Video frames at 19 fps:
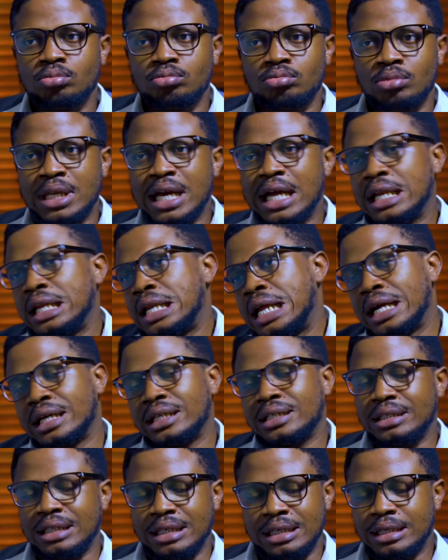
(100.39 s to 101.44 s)
that
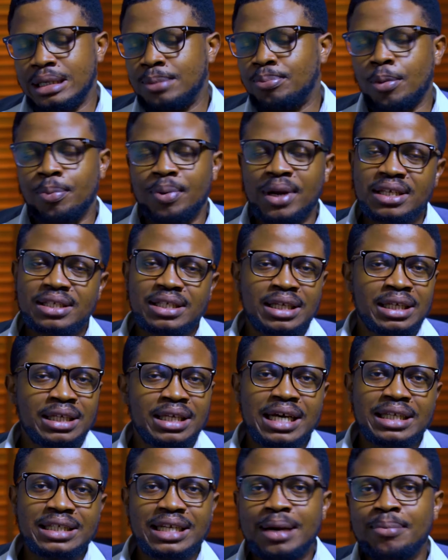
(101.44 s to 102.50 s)
like the popular saying
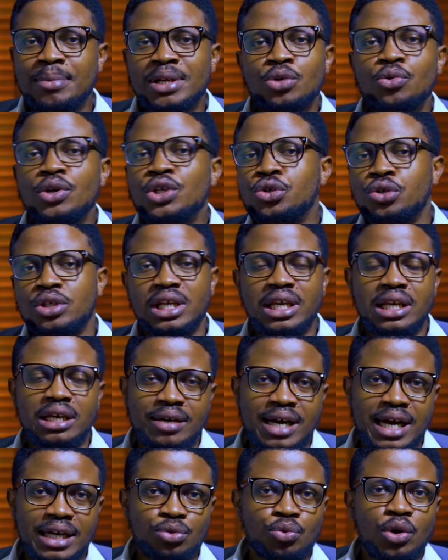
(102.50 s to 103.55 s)
that there are many ways to kill a
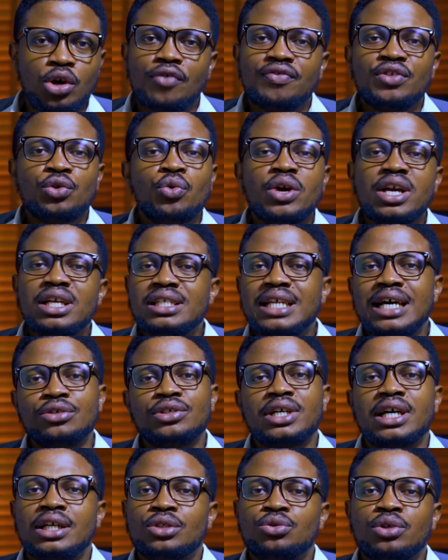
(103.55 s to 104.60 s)
rat. One of the ways that you
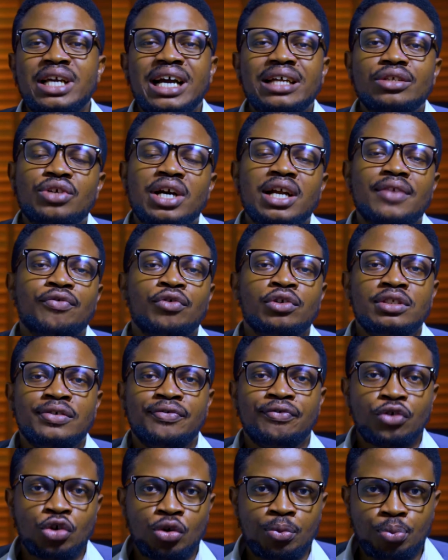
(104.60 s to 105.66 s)
can actually attract funding
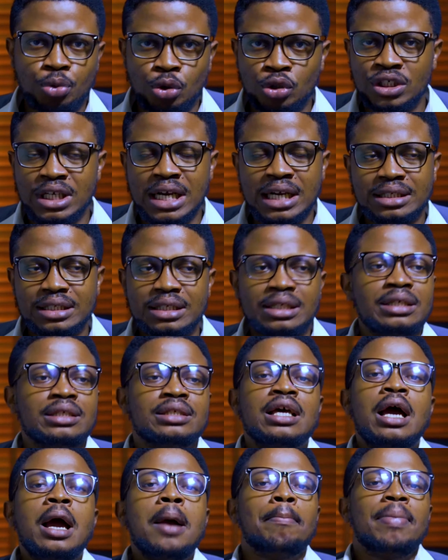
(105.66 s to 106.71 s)
for your project is
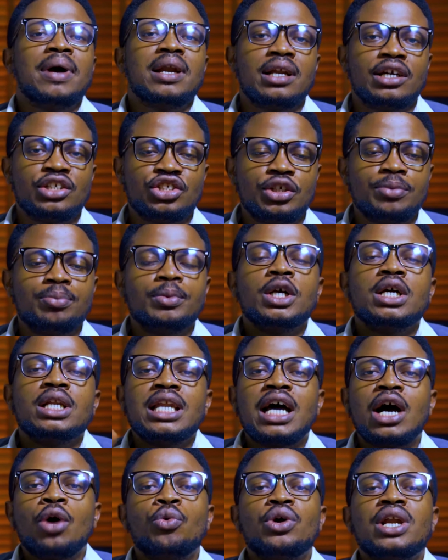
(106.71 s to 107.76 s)
partnership.
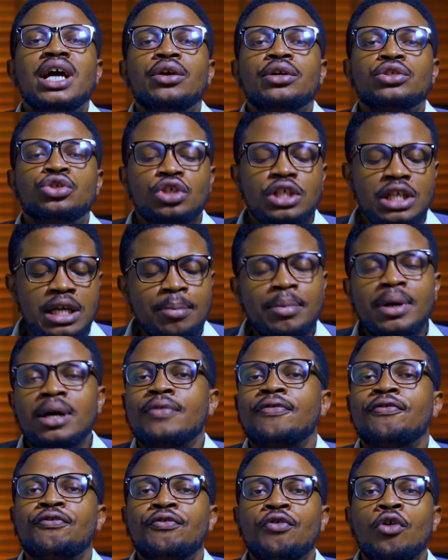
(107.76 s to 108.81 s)
Now, whether you're talking about
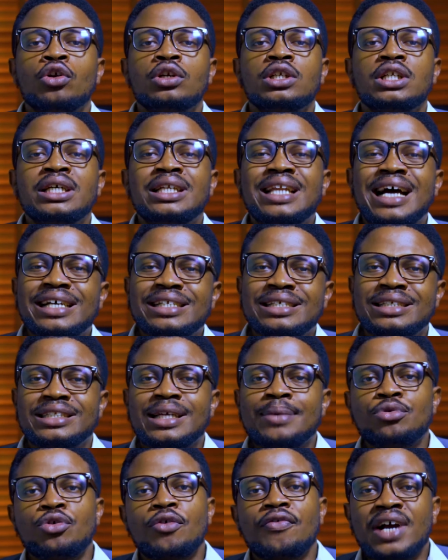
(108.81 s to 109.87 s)
funding as in
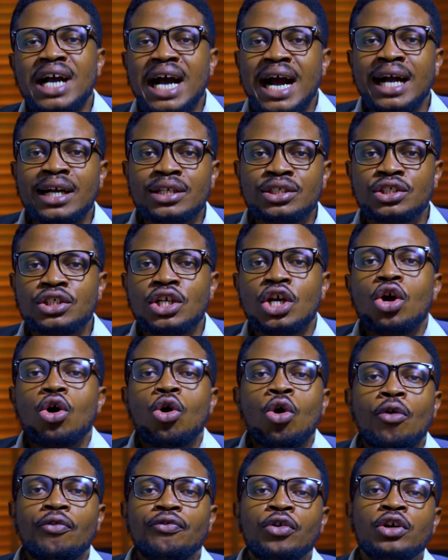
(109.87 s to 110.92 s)
terms of cash
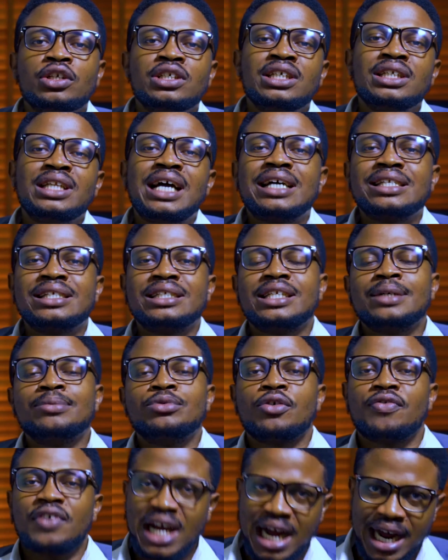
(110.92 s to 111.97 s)
or funding as in terms
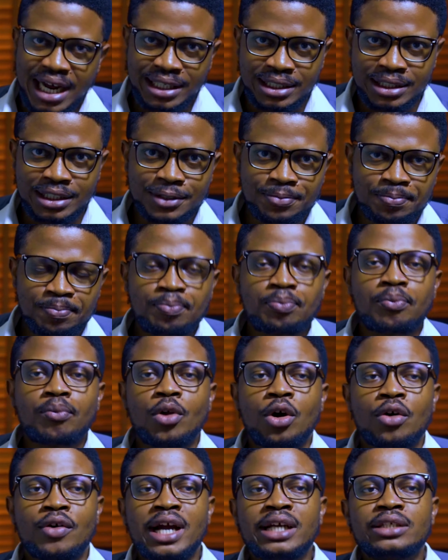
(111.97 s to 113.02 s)
of kind.
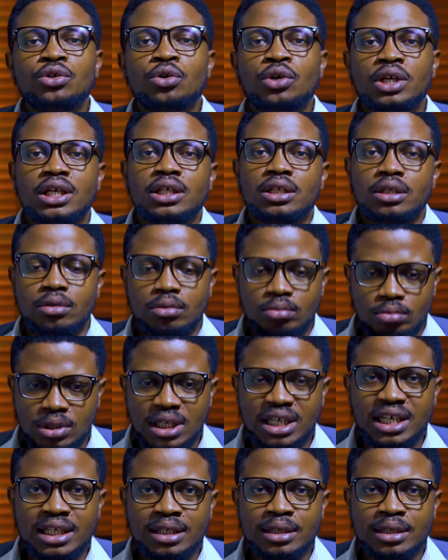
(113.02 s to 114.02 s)
All right, okay, take